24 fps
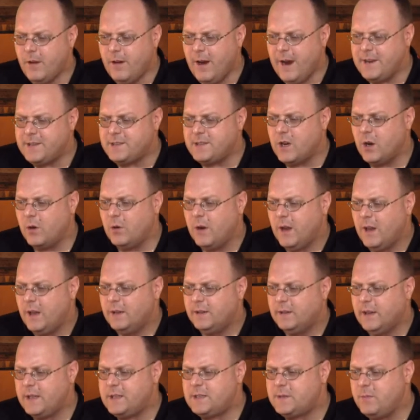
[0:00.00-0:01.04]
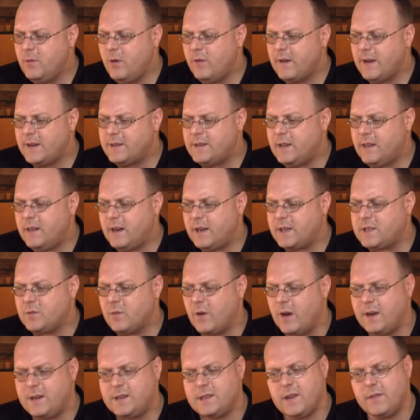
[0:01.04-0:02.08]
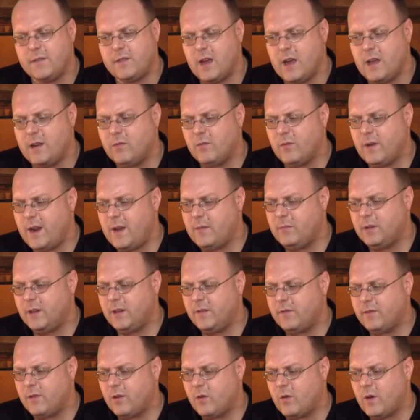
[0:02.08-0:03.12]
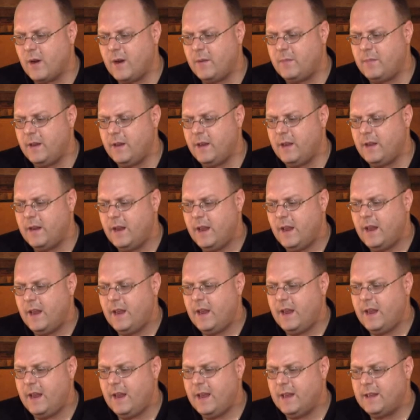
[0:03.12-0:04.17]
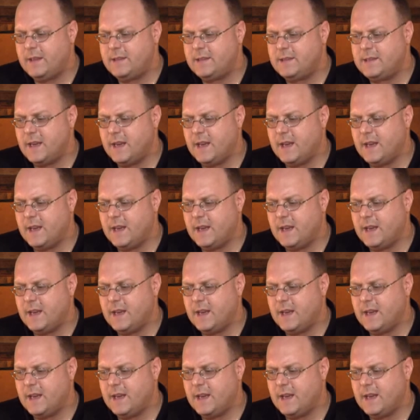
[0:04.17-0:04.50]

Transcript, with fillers: All right, so let's move on to the next one because I've gone rambling for quite a bit, and